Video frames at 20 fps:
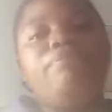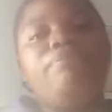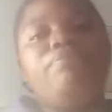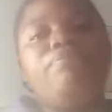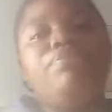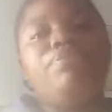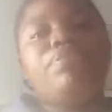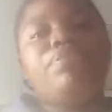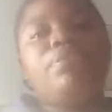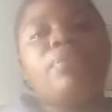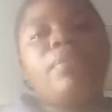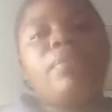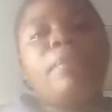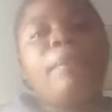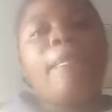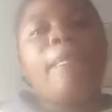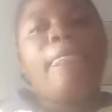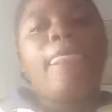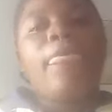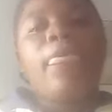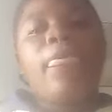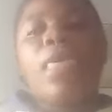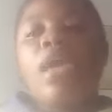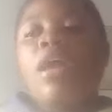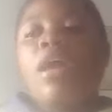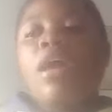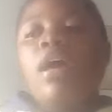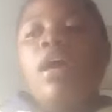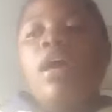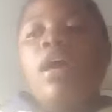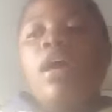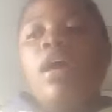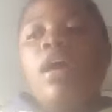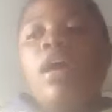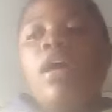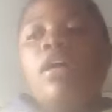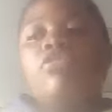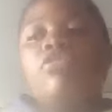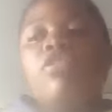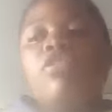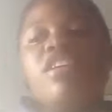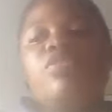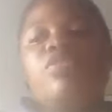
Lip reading: a material, e.g. solids.